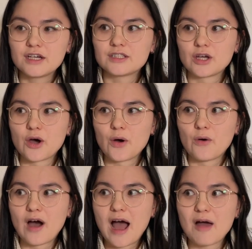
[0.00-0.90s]

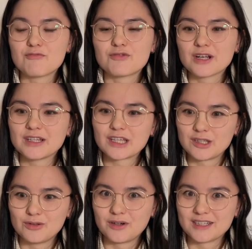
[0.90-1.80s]
So I'm really
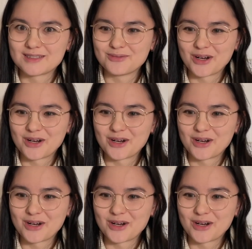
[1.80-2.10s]
curious